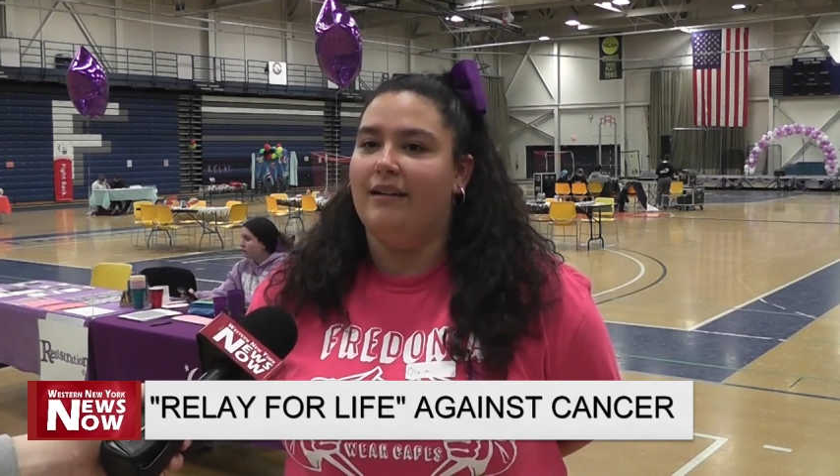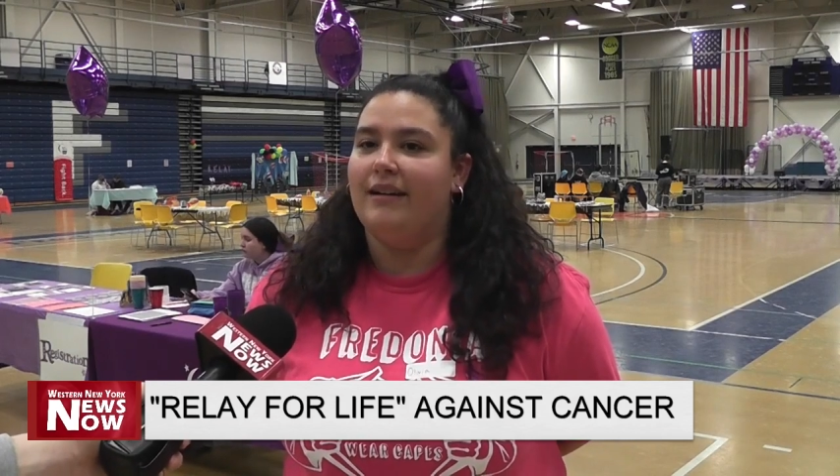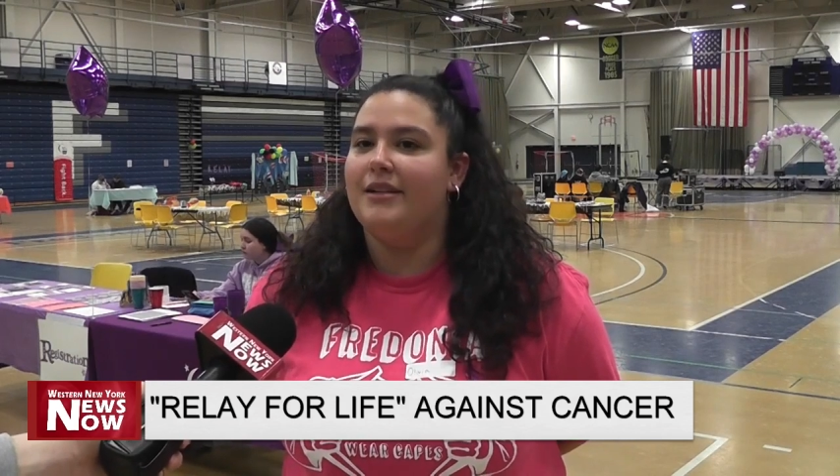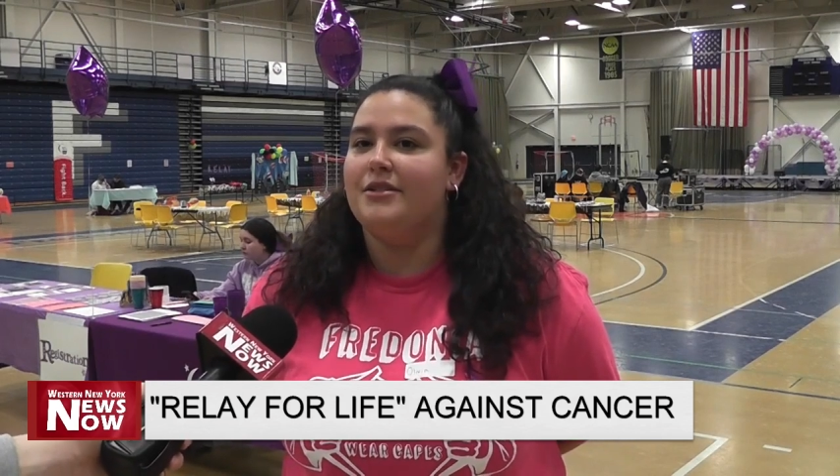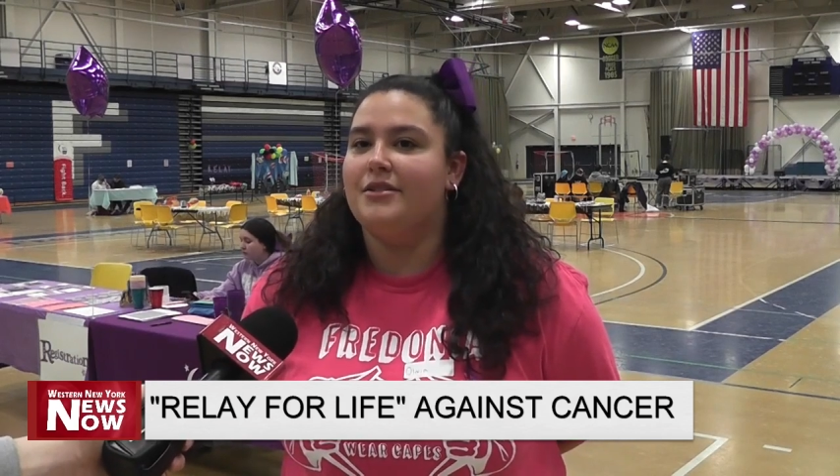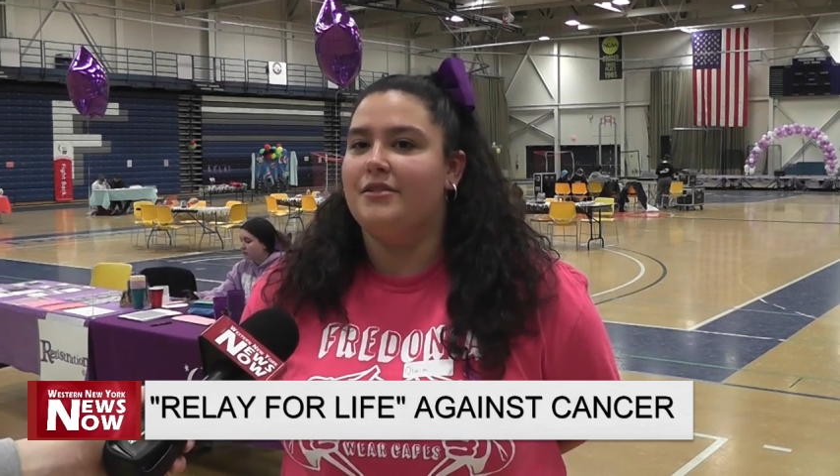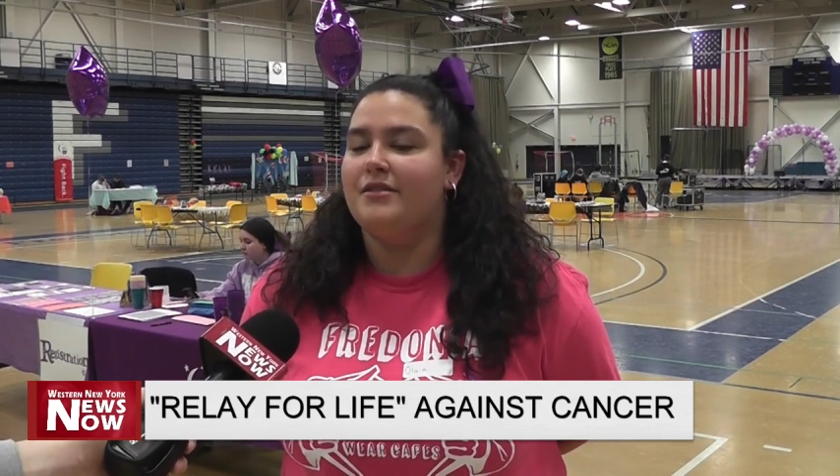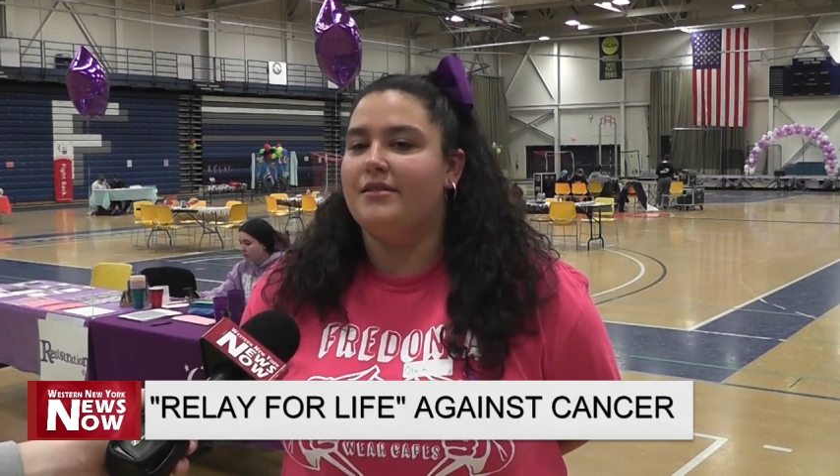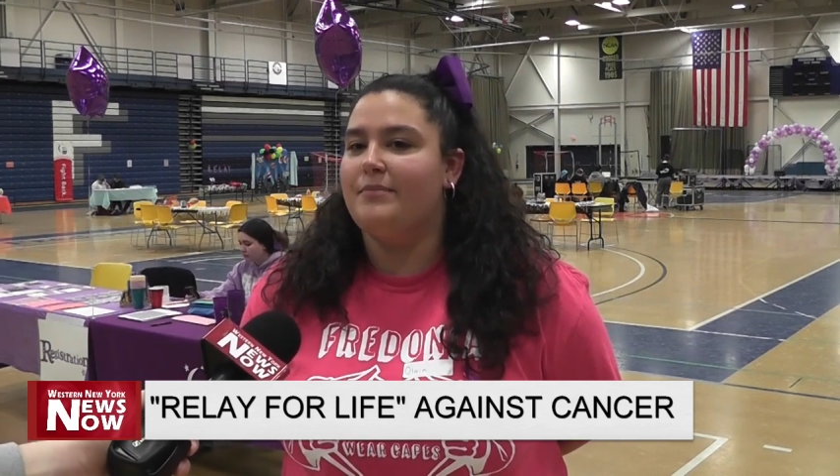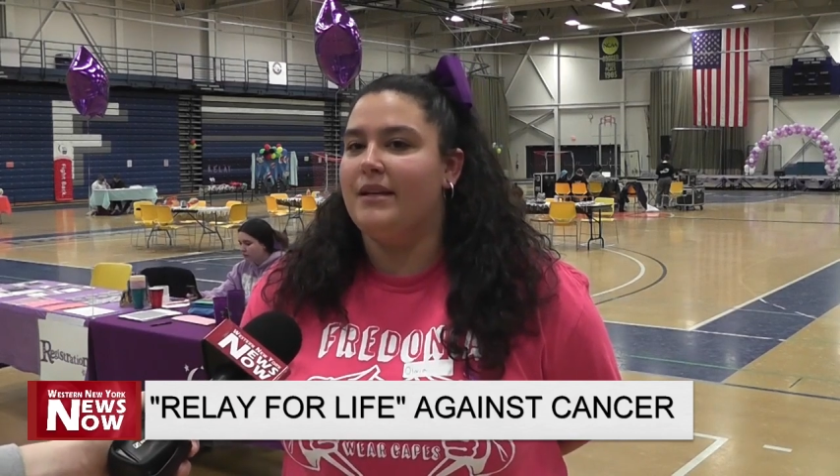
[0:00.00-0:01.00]

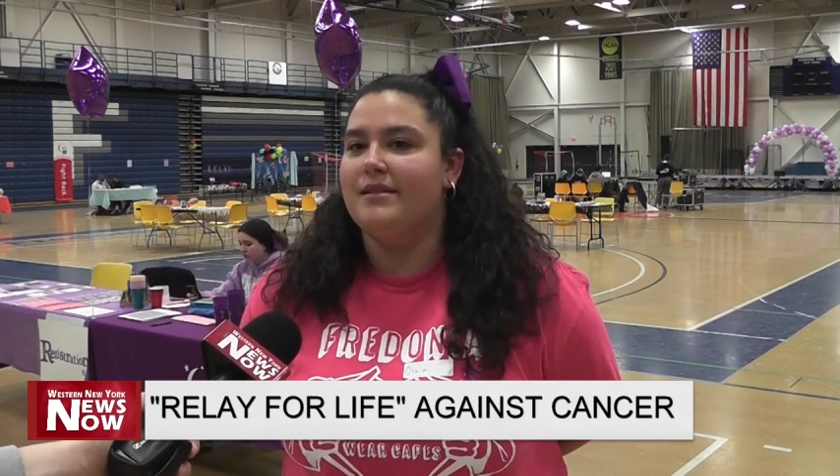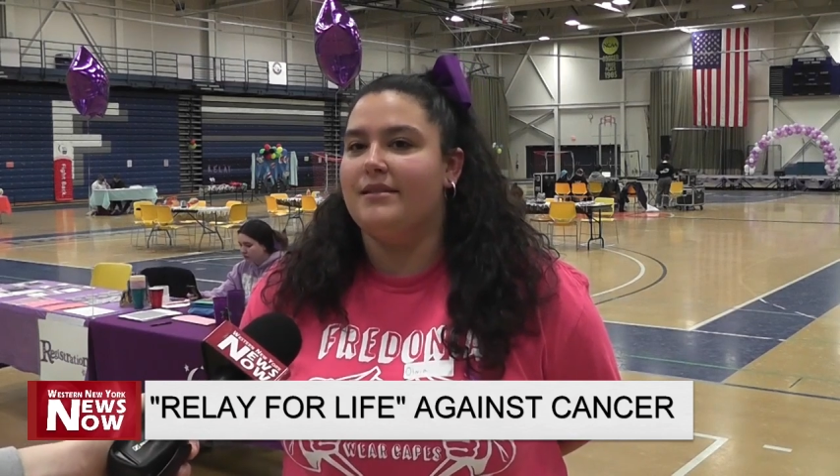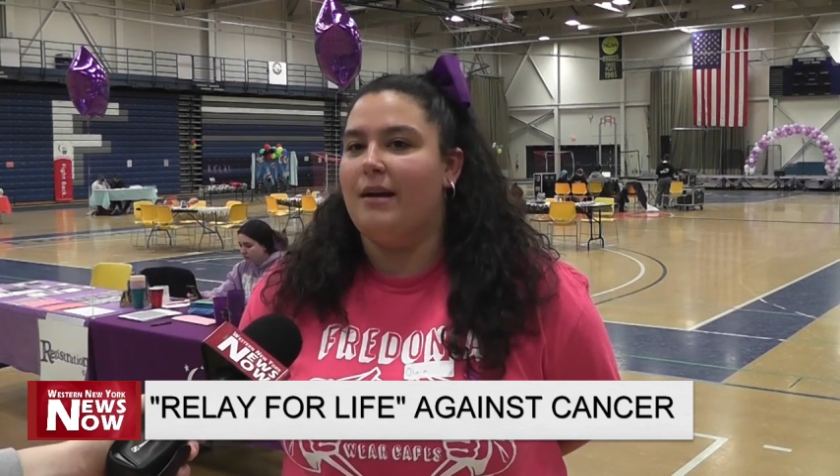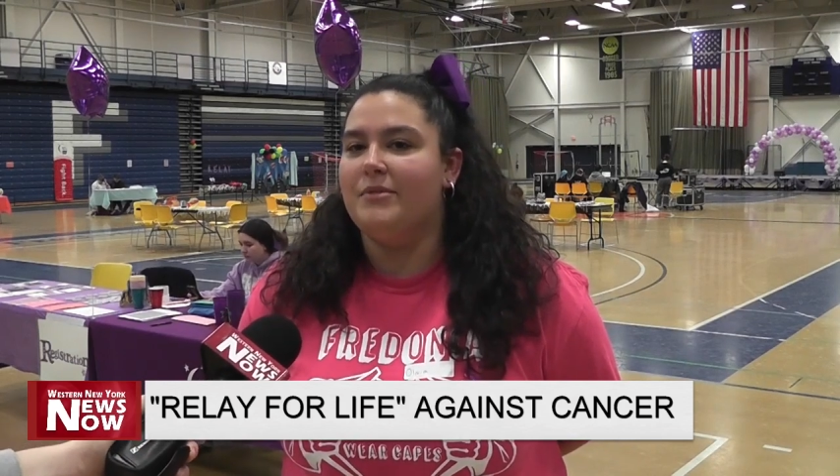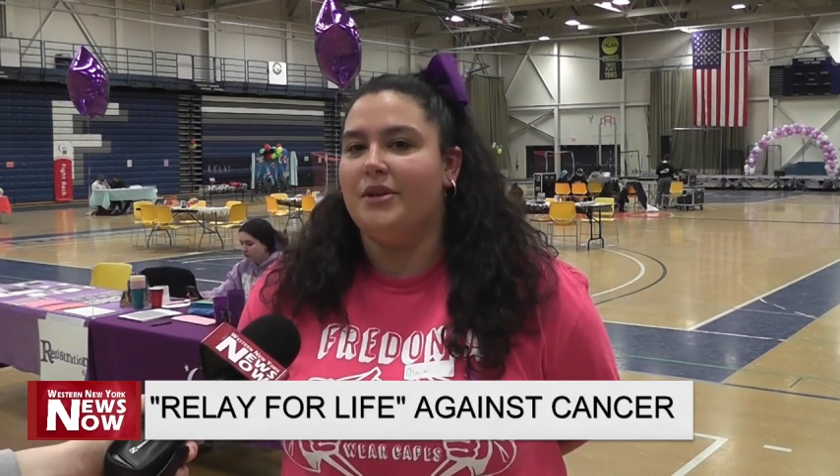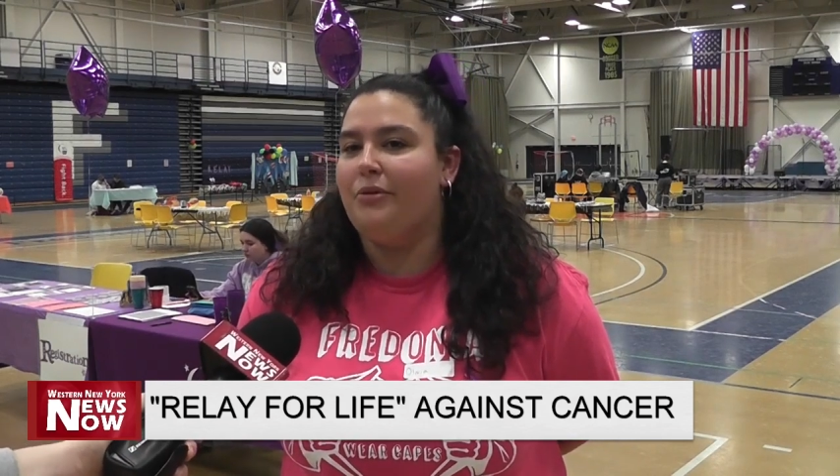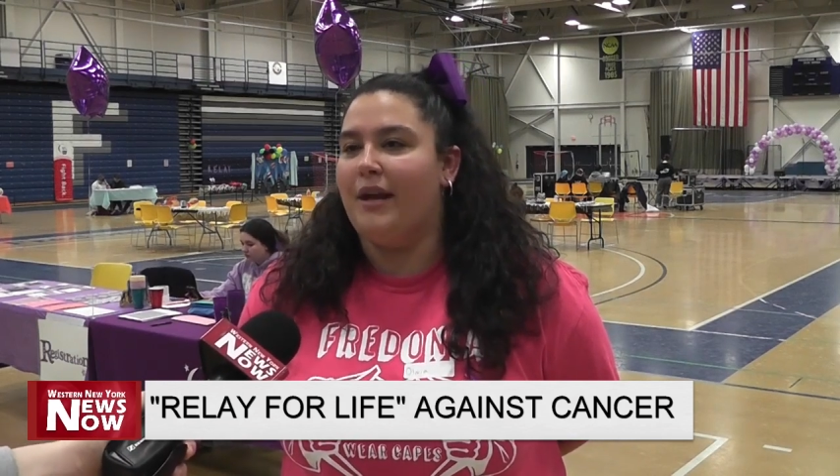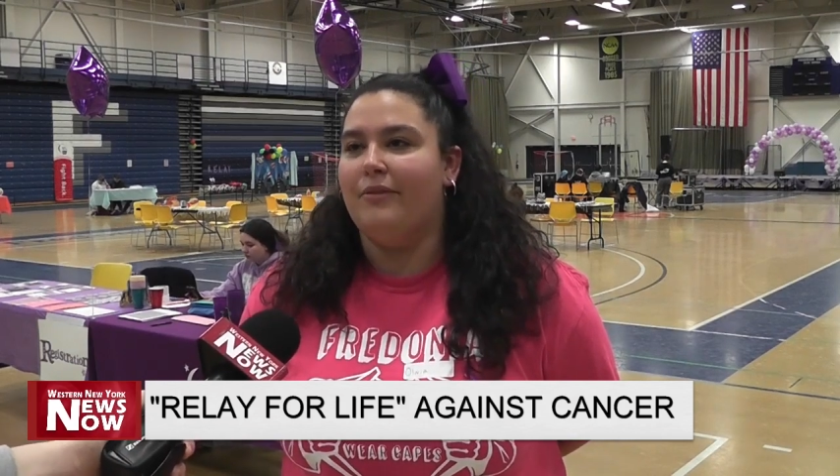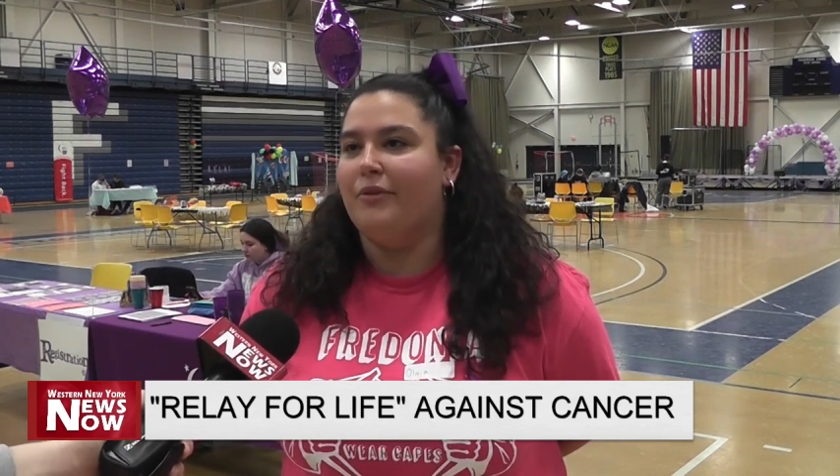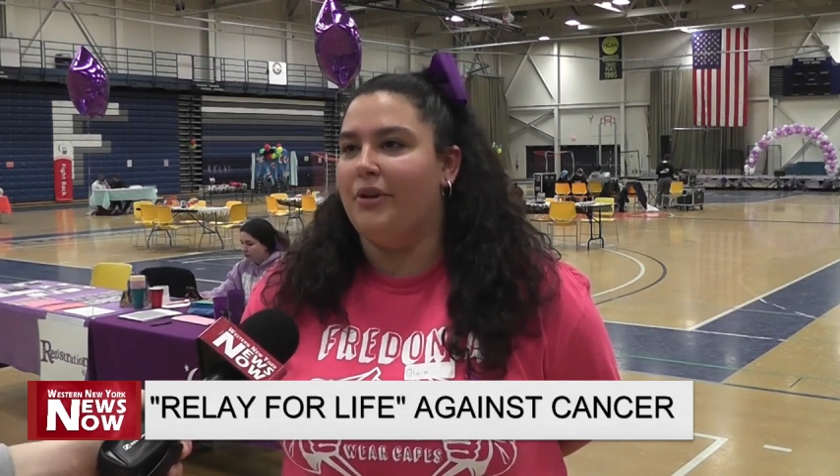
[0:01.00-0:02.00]
I'm so thankful